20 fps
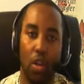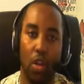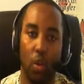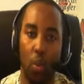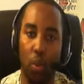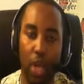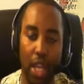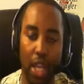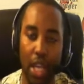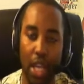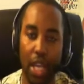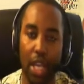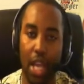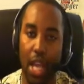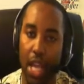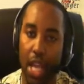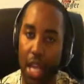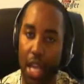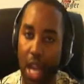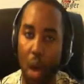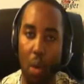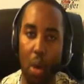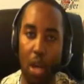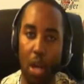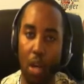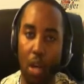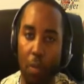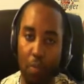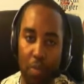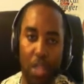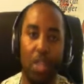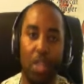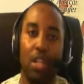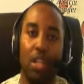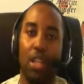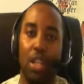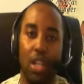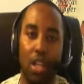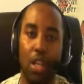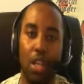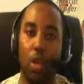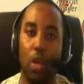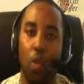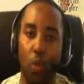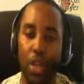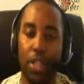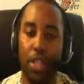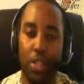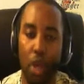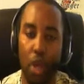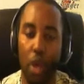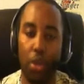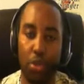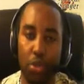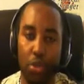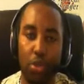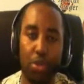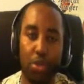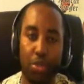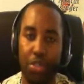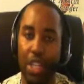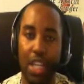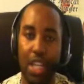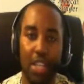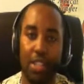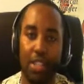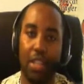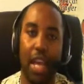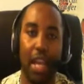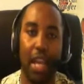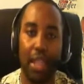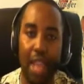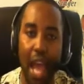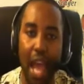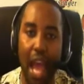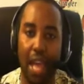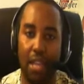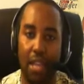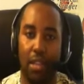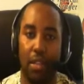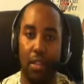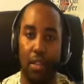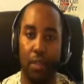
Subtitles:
We, in our community, we don't do things like that.